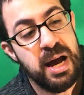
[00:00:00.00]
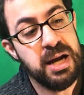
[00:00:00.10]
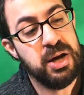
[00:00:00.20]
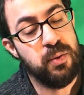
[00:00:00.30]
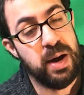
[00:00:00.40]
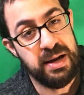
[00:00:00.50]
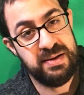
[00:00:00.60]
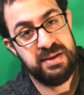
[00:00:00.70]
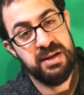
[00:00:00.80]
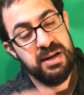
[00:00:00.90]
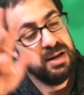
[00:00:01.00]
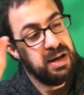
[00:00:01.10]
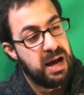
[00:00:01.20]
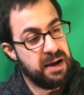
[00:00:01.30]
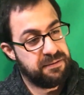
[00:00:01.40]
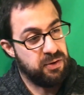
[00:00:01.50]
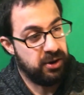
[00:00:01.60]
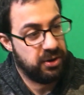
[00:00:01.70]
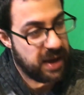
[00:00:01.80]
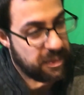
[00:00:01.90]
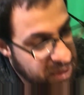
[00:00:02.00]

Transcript: Anyways, after all that